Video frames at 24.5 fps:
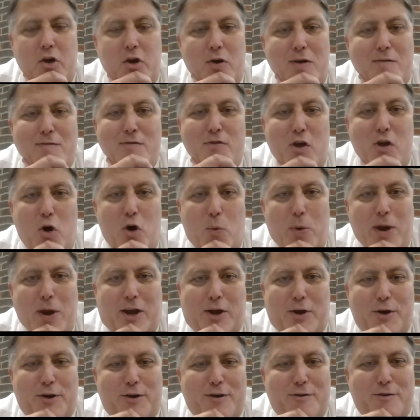Even though we
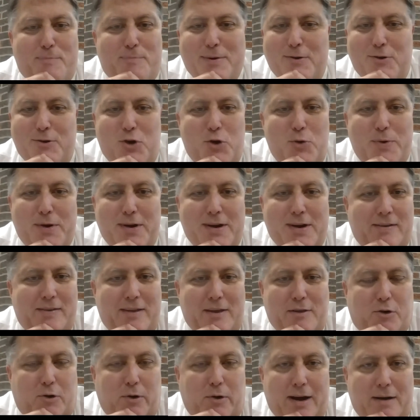could have been doing
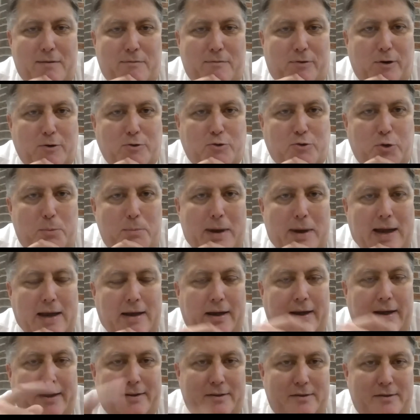these great virtual
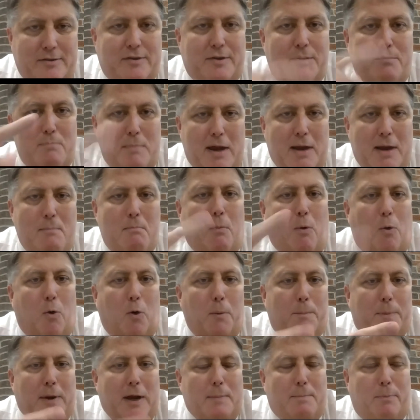meetings to meet
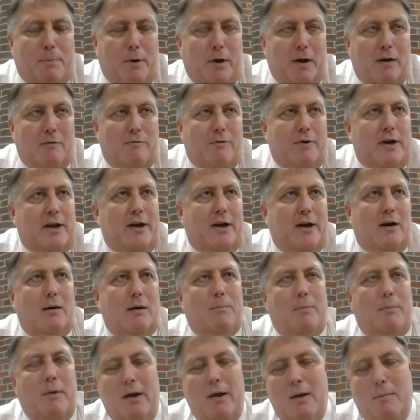more people every
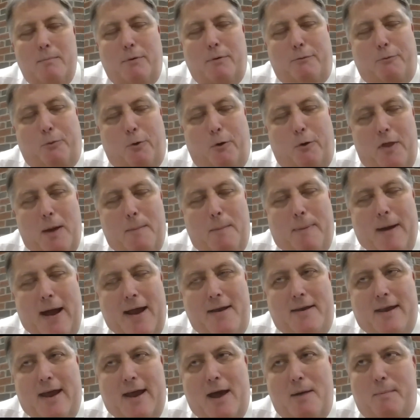year before the
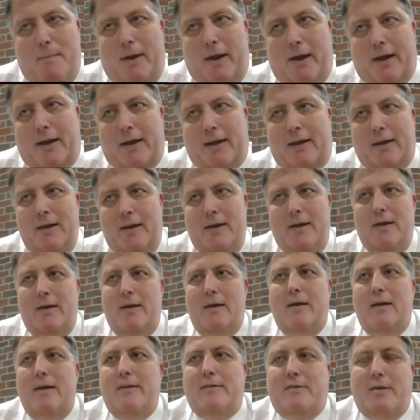pandemic,
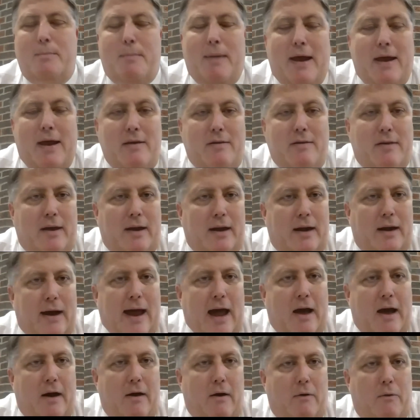it's amazing
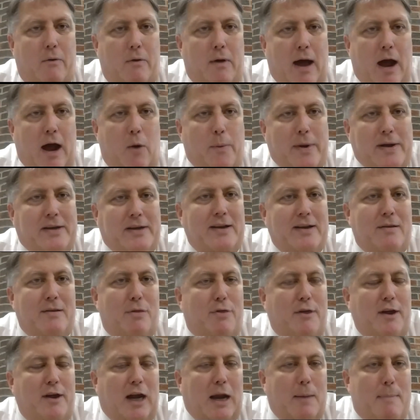how we
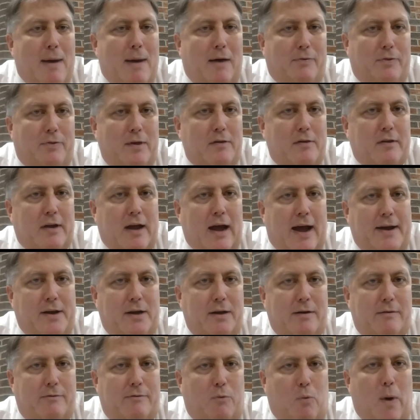didn't think about this
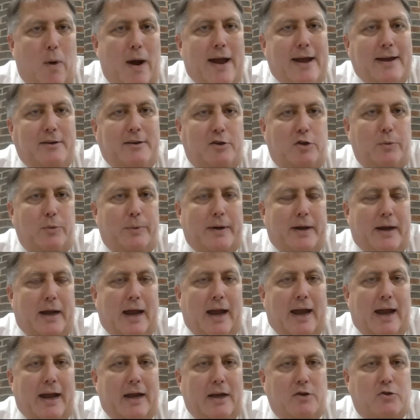kind of way to
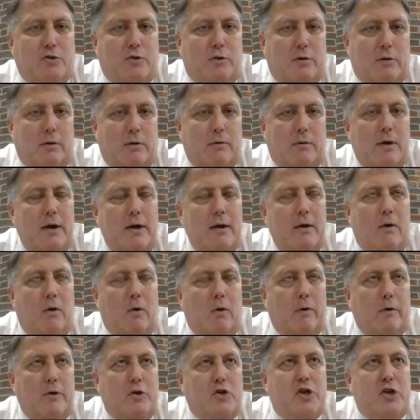engage
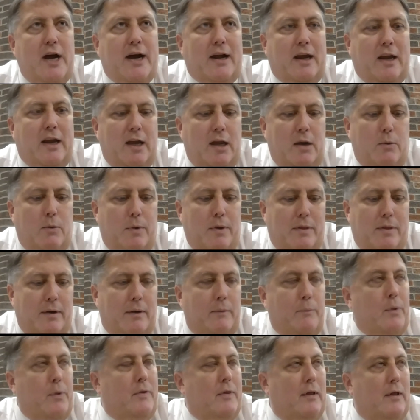or check in with
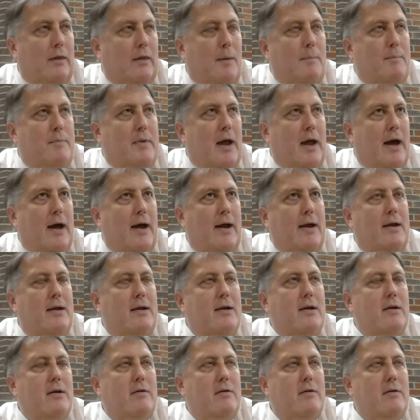alumni.